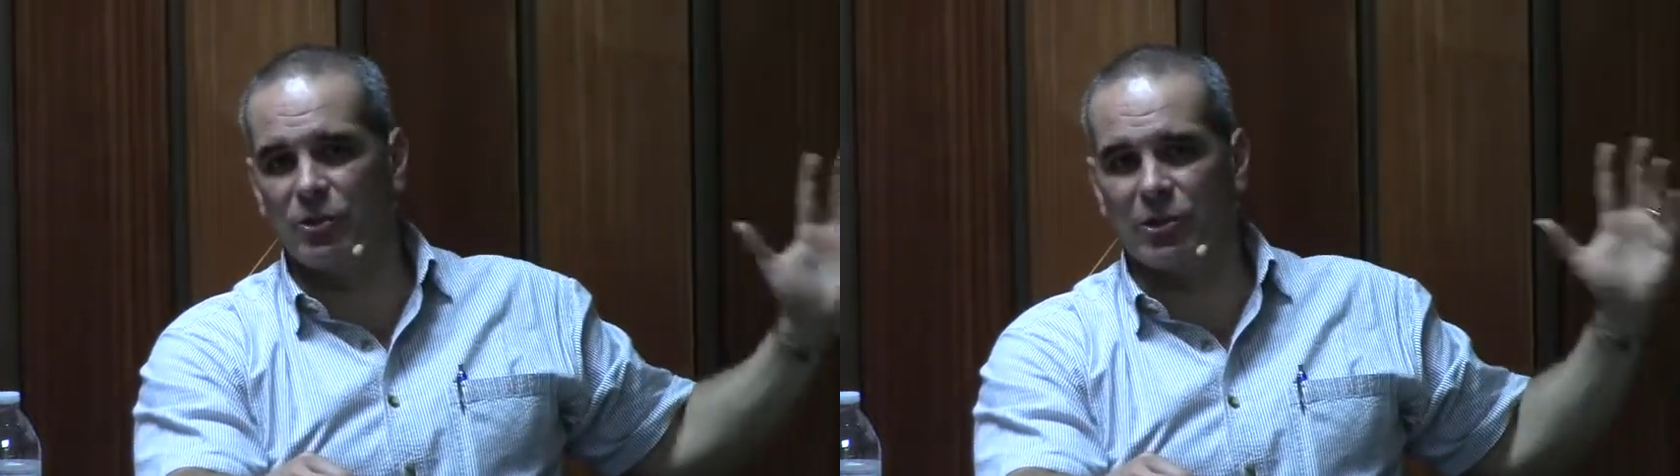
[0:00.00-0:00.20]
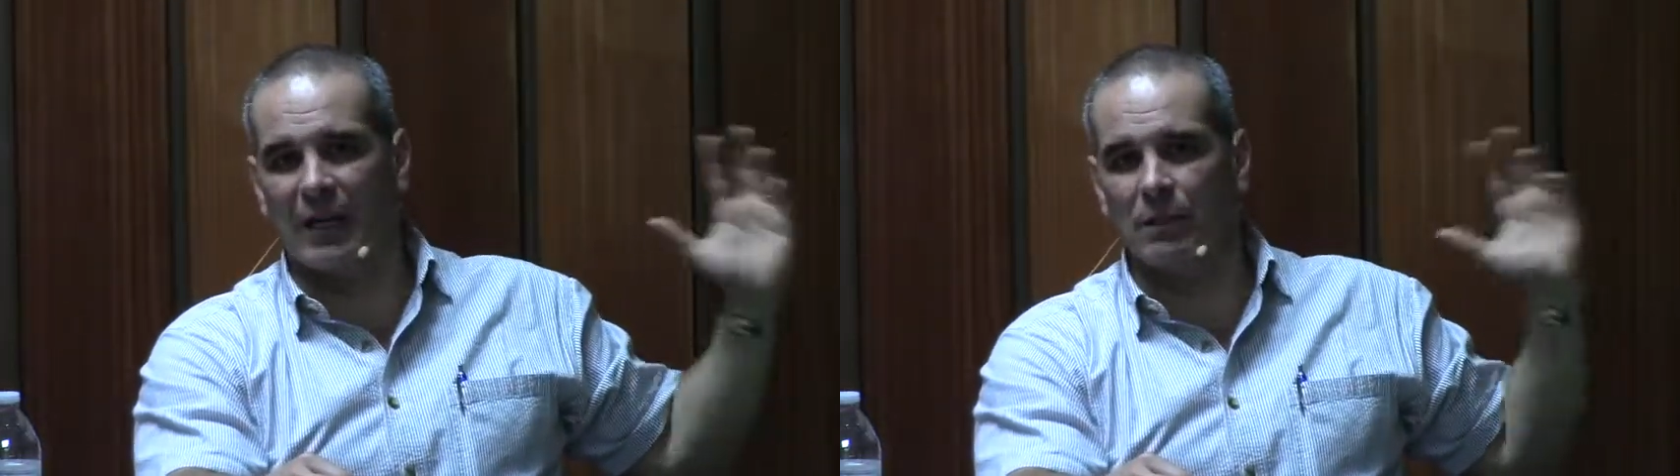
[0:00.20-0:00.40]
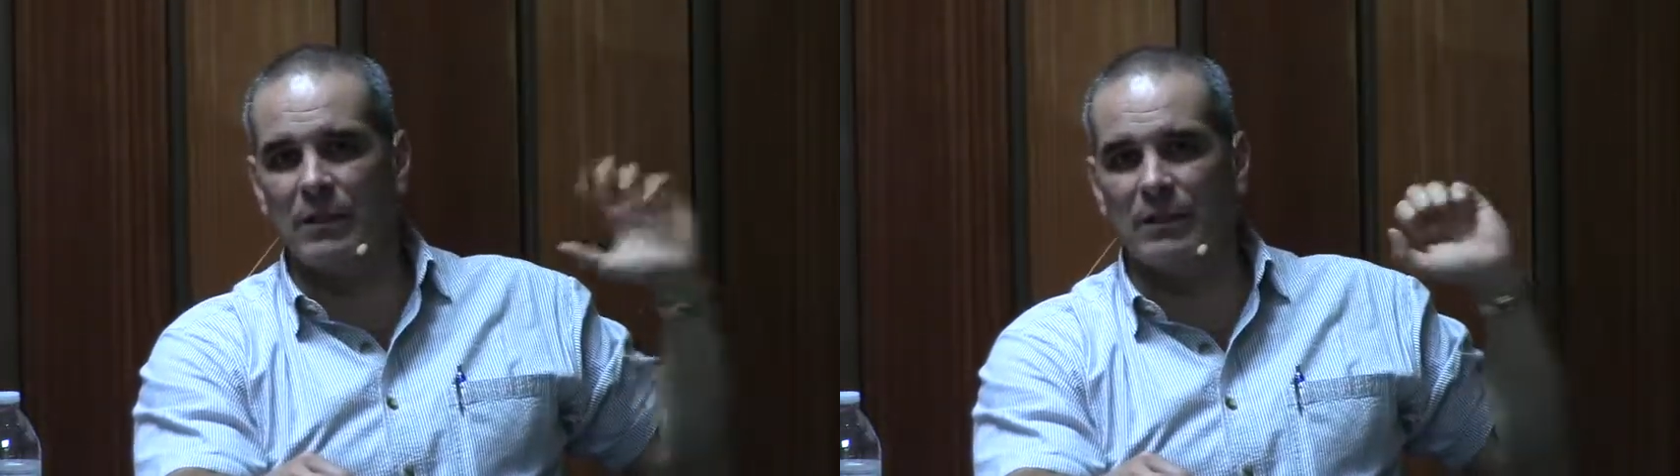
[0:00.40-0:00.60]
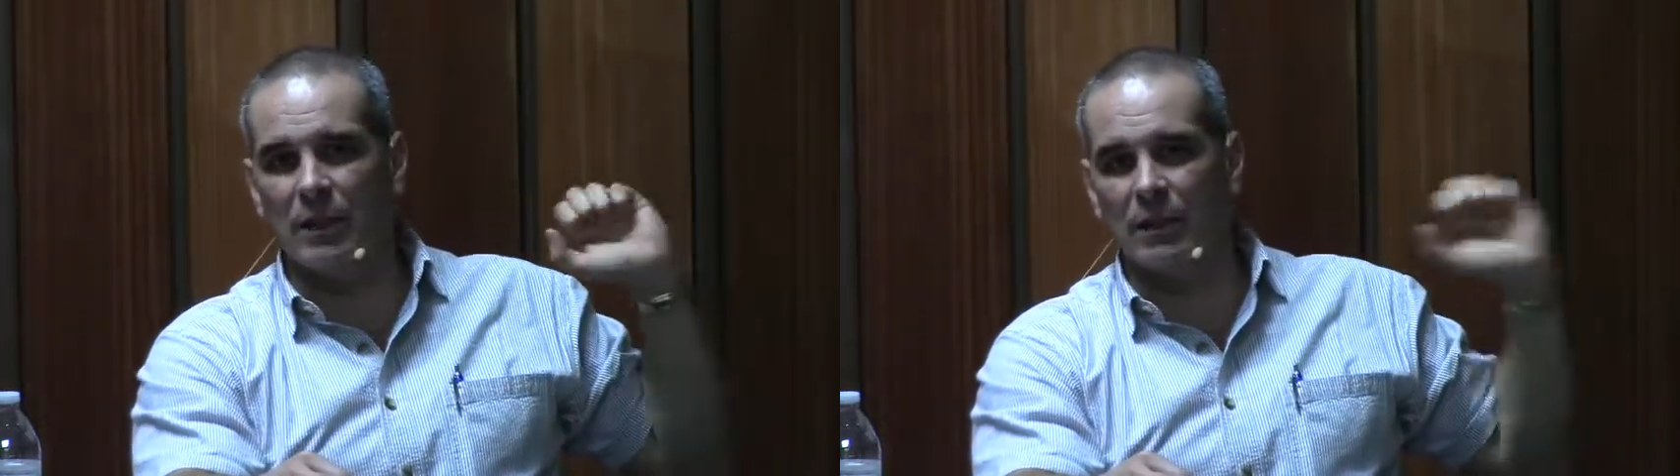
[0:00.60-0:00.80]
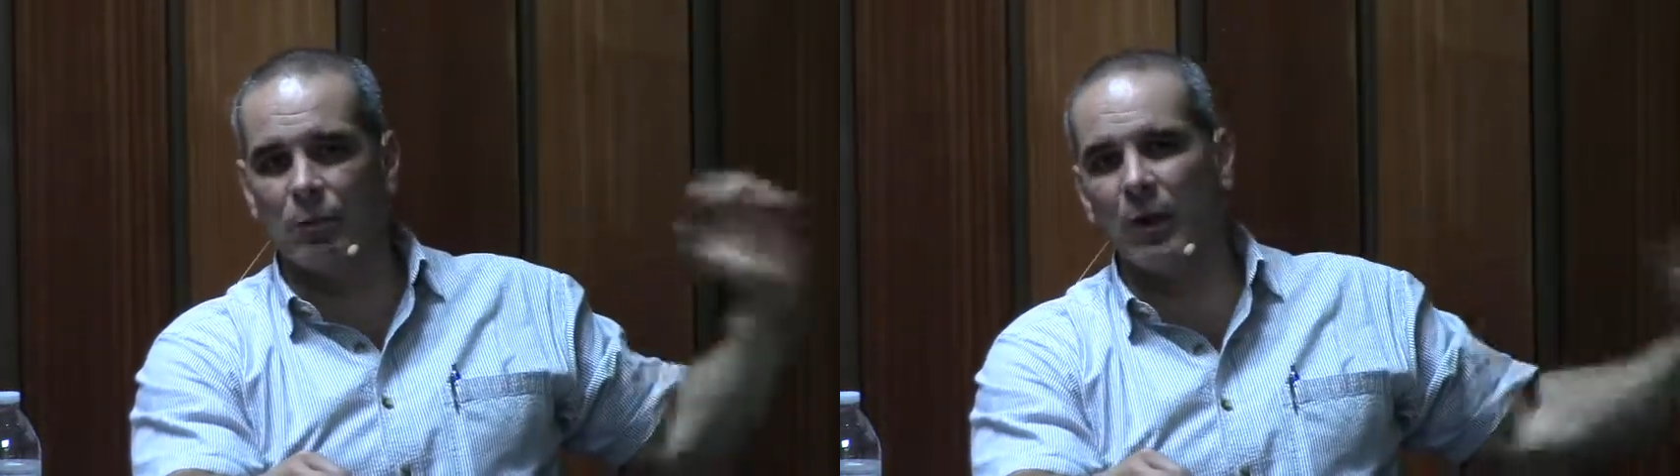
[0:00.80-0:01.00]
shall be
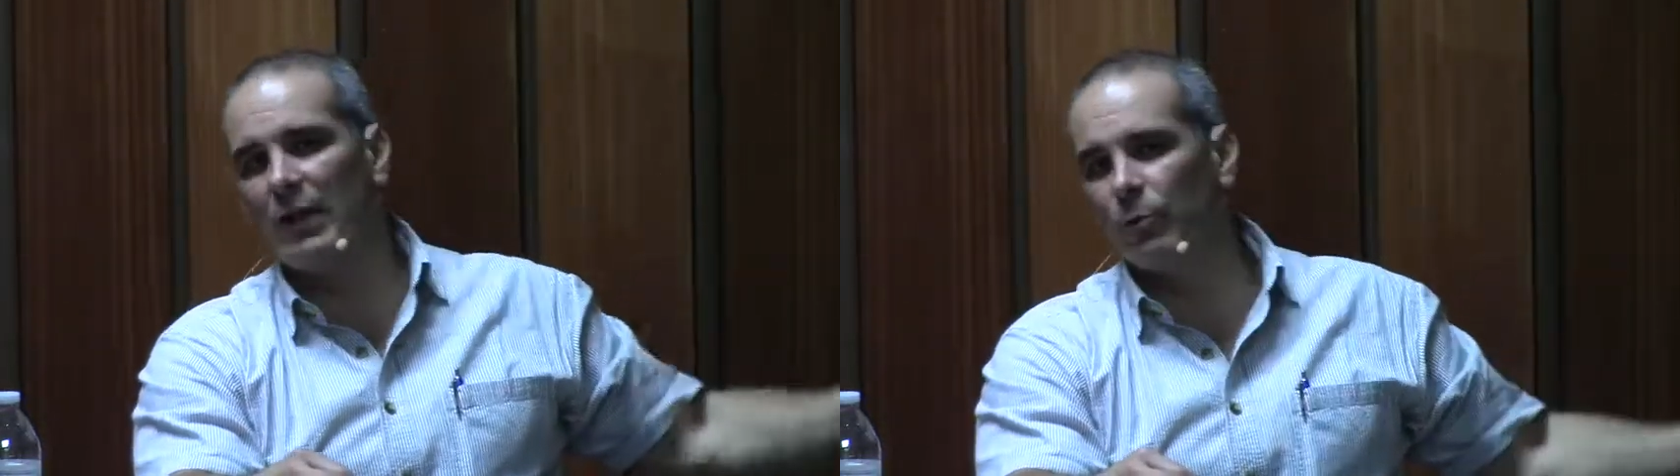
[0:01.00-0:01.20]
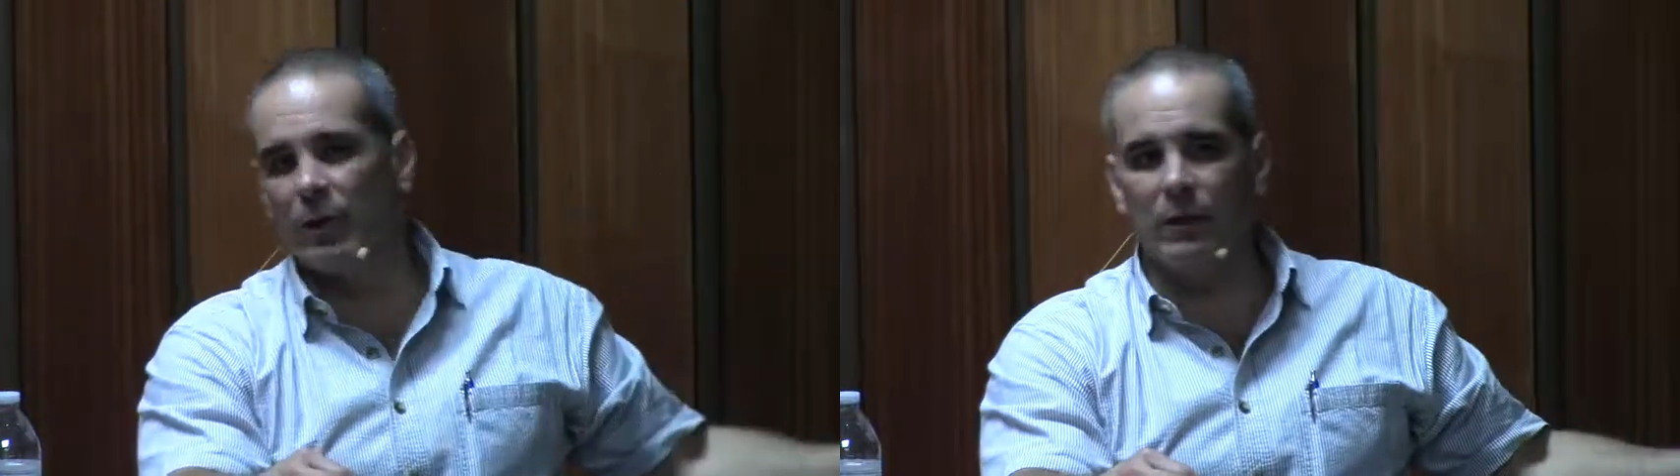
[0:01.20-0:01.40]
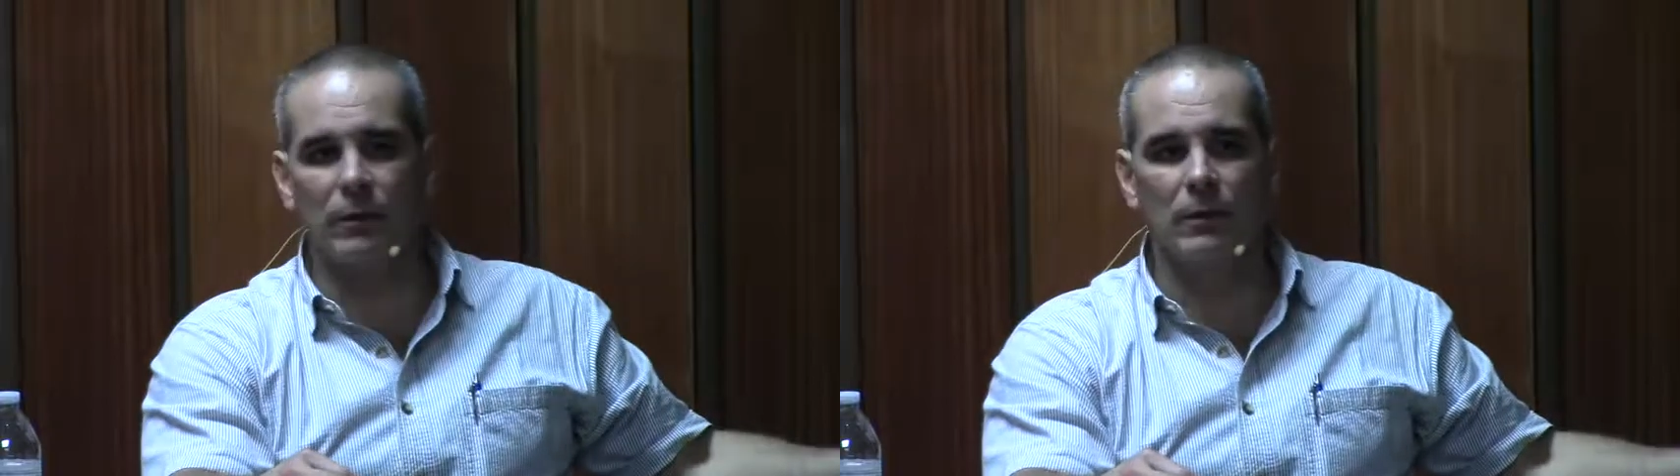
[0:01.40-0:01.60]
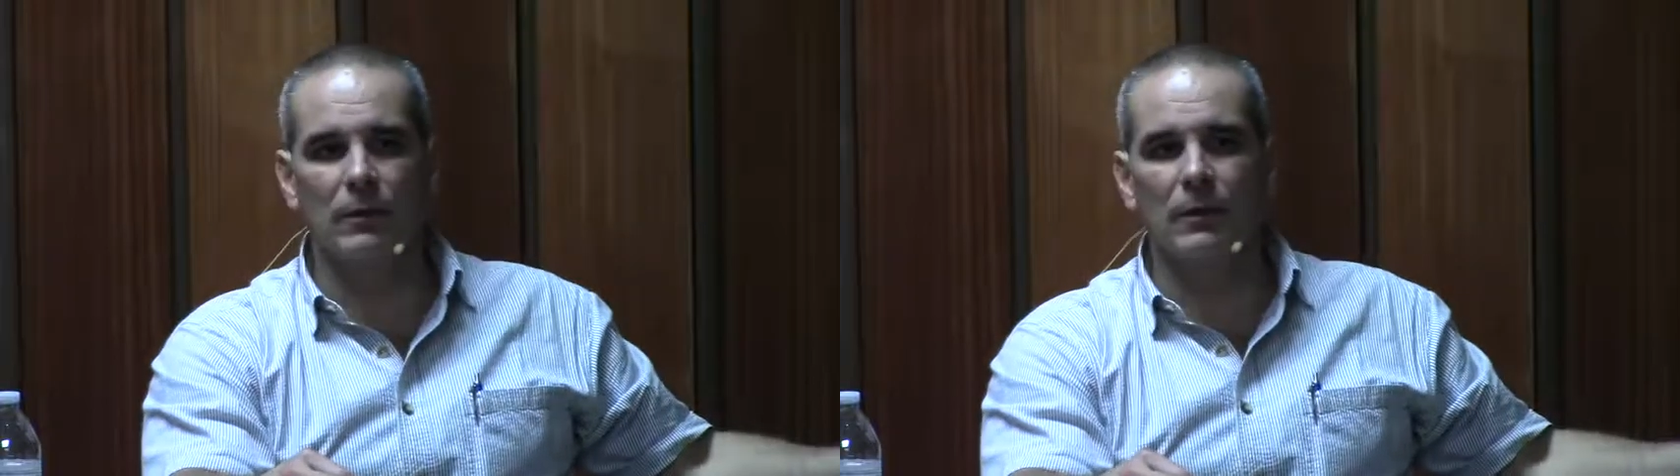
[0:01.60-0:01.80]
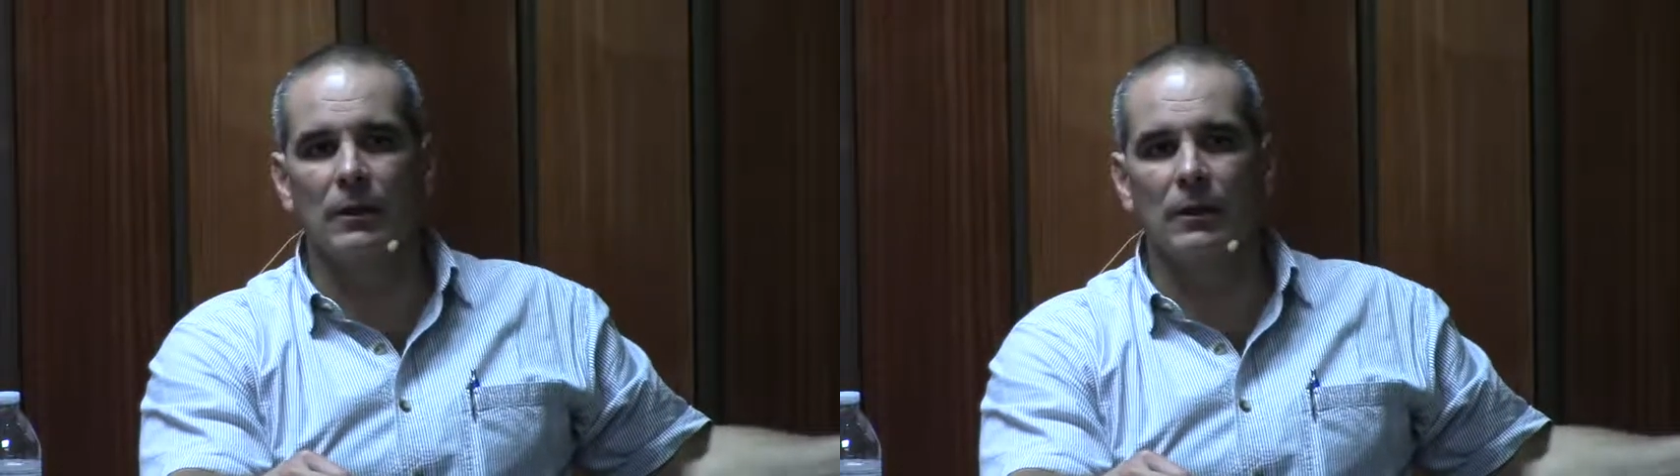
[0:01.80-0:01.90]
done away with,